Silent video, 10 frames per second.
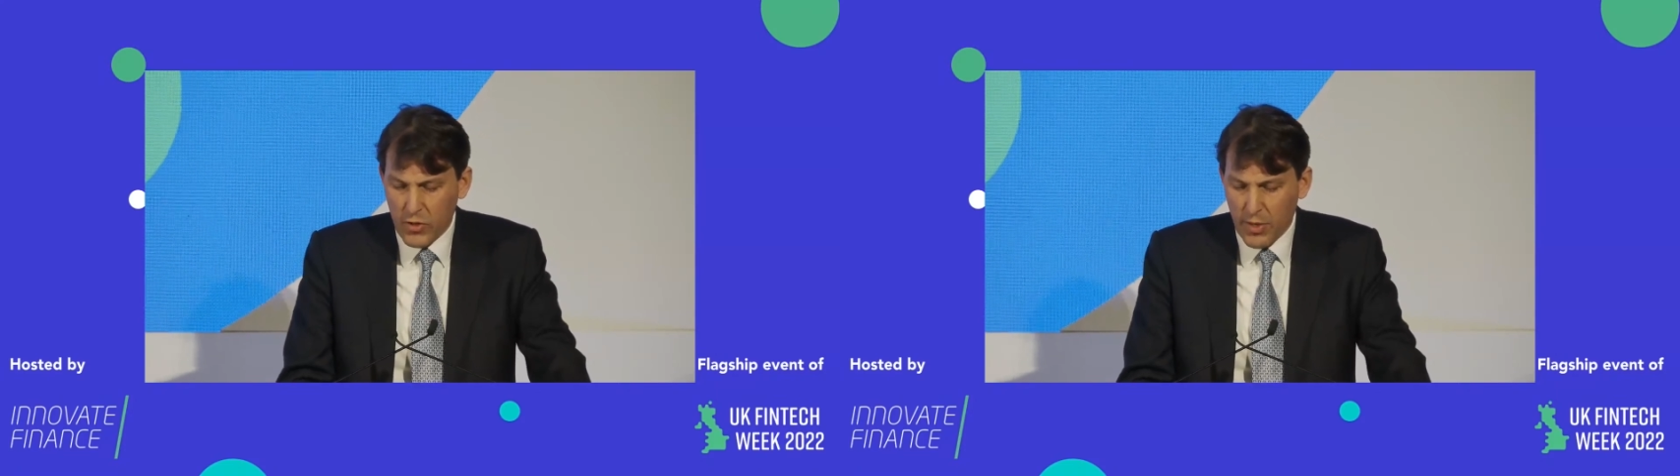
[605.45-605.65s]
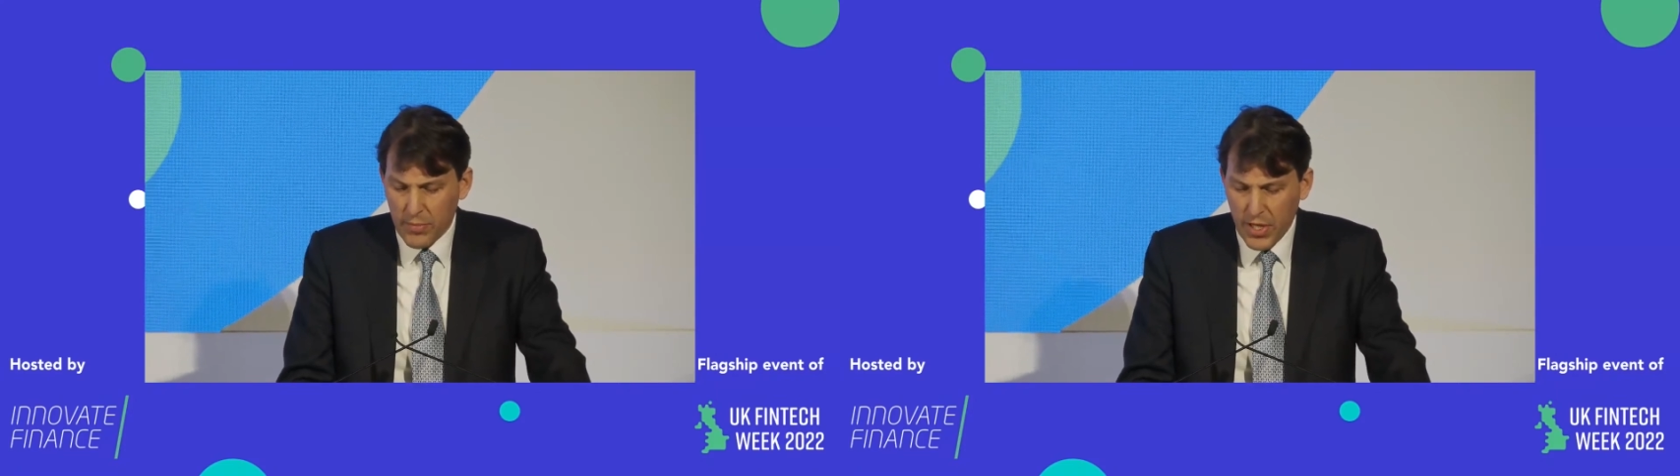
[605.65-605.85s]

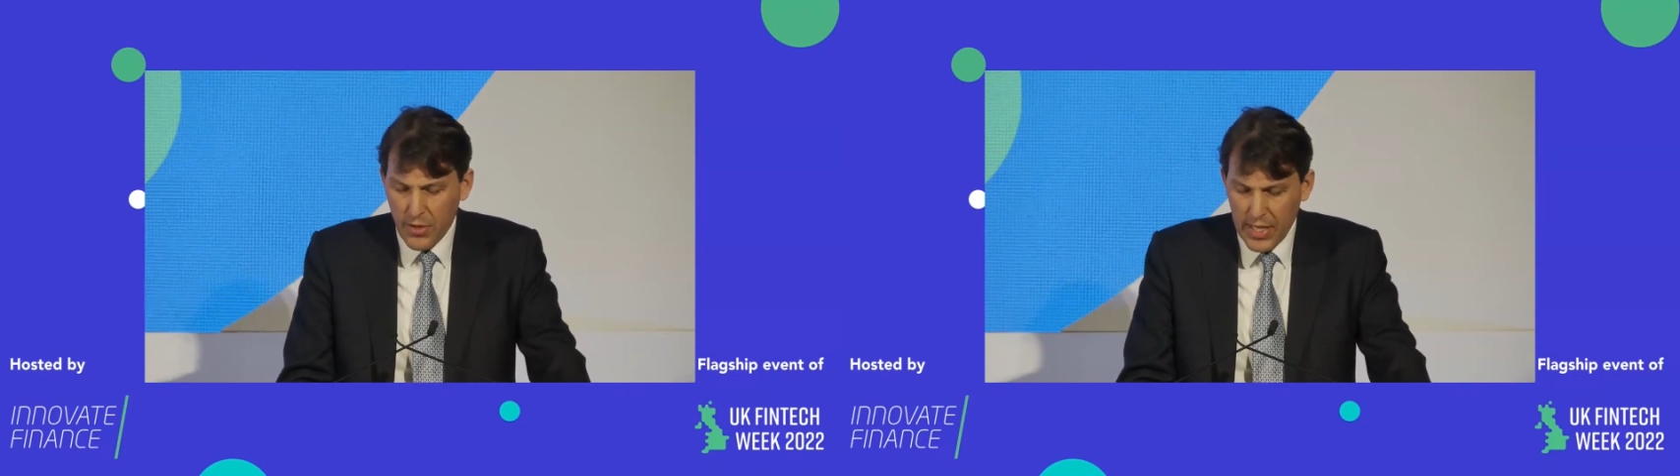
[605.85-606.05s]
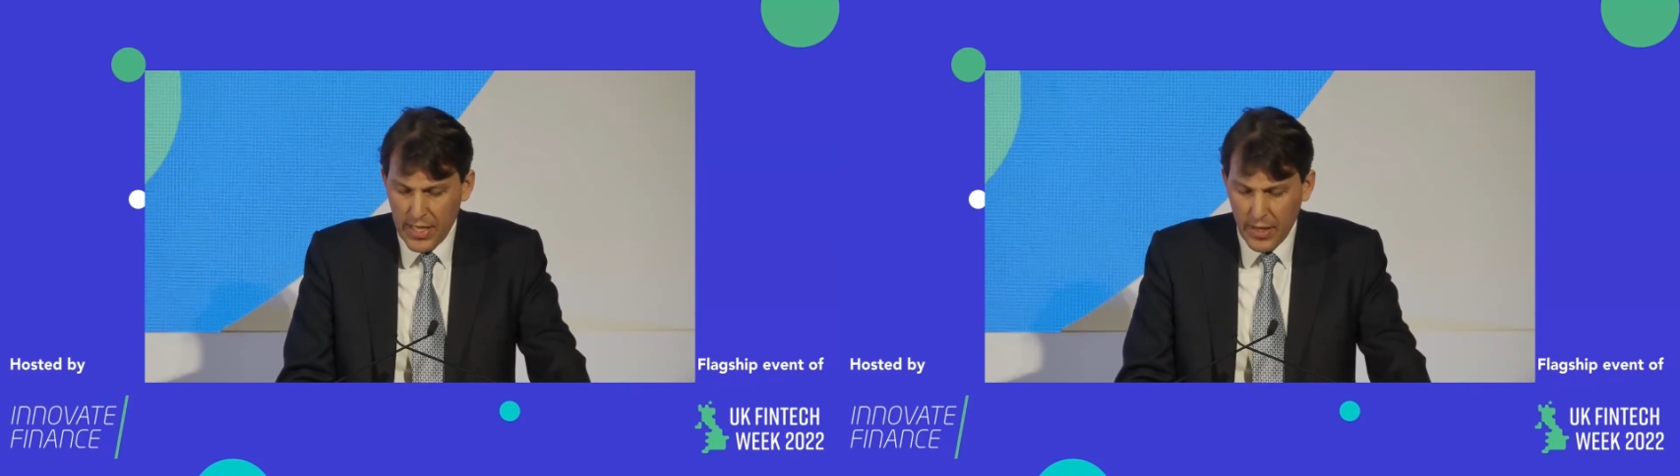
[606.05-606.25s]

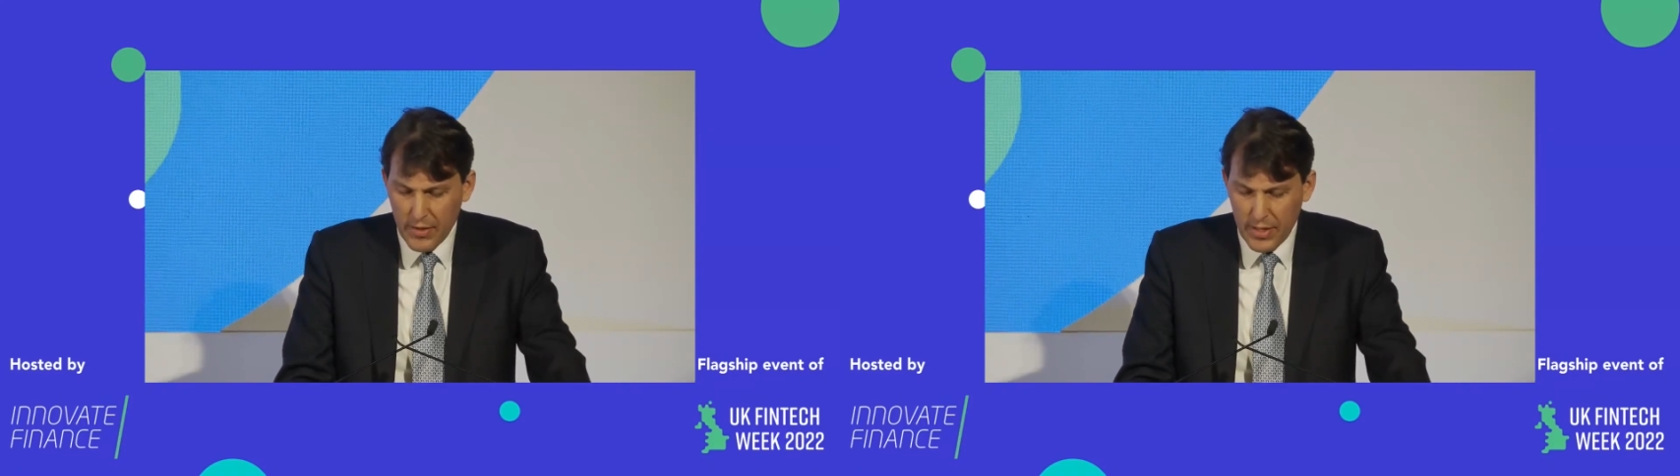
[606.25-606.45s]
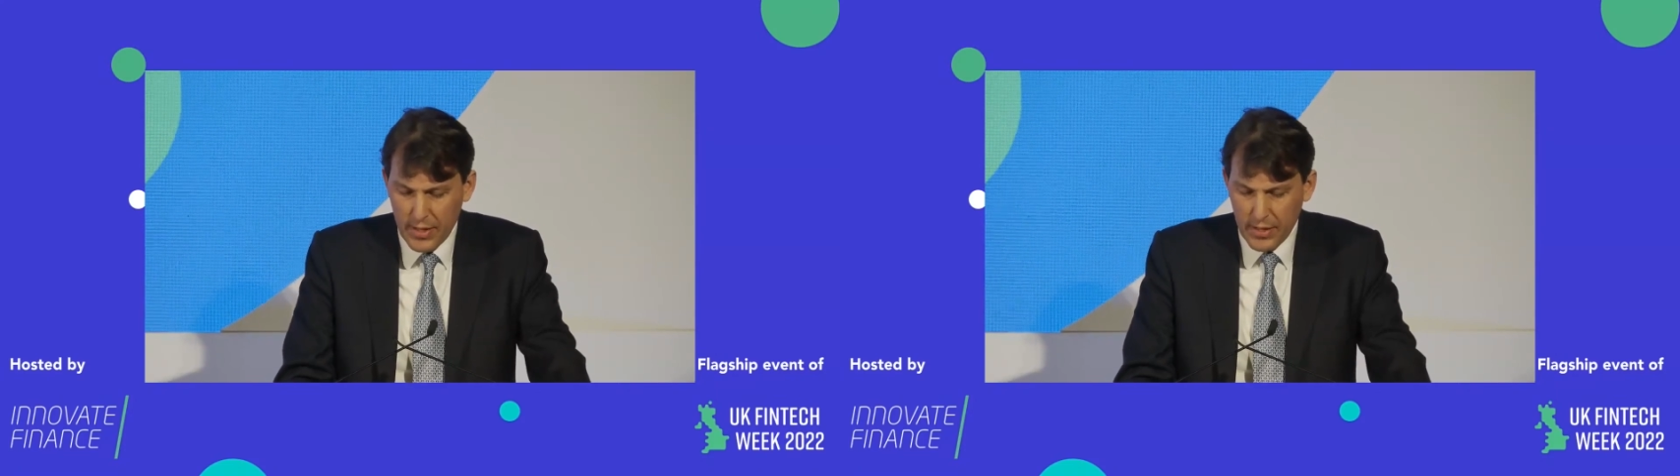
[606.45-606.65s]
crypto
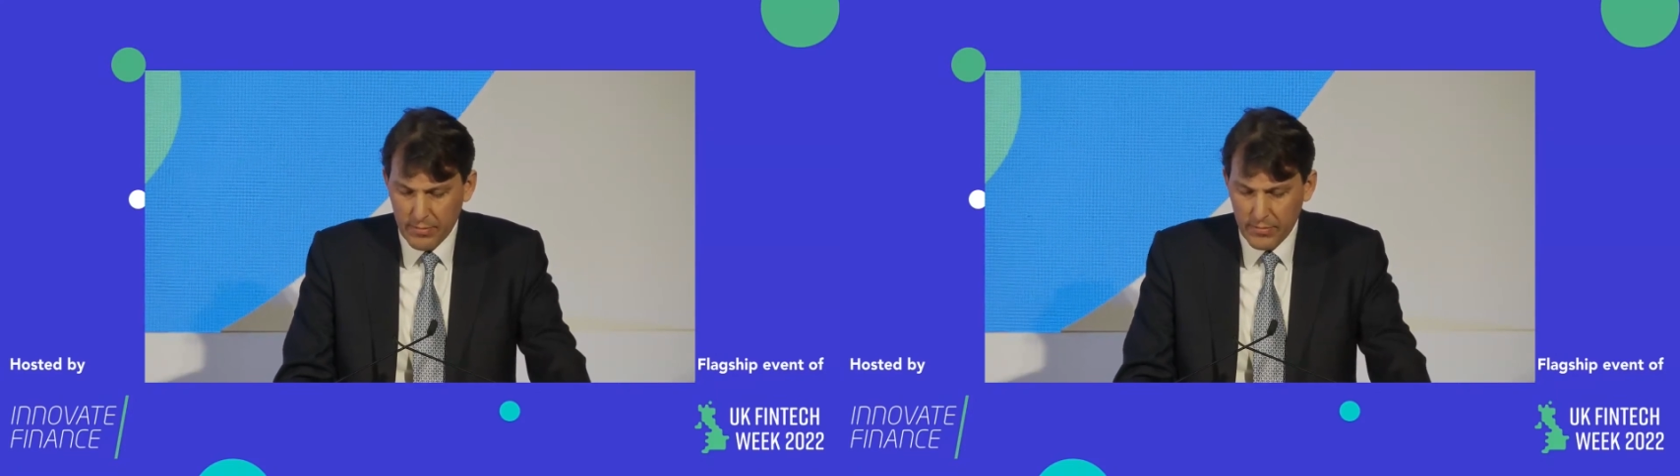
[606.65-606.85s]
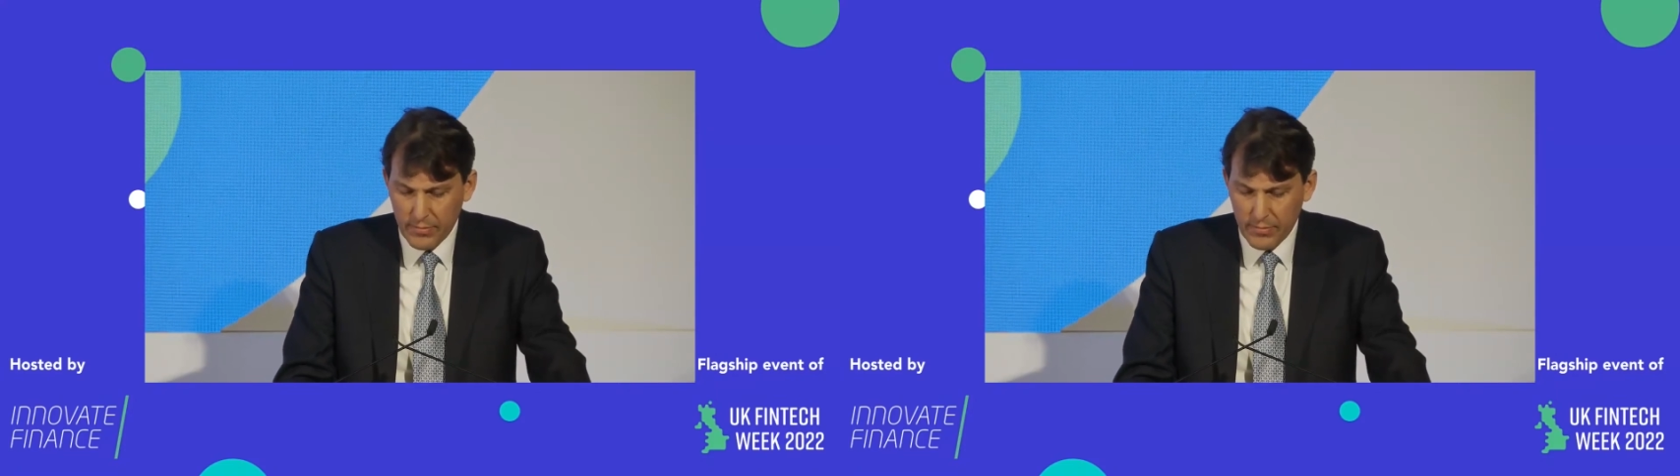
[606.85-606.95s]
ecosystem.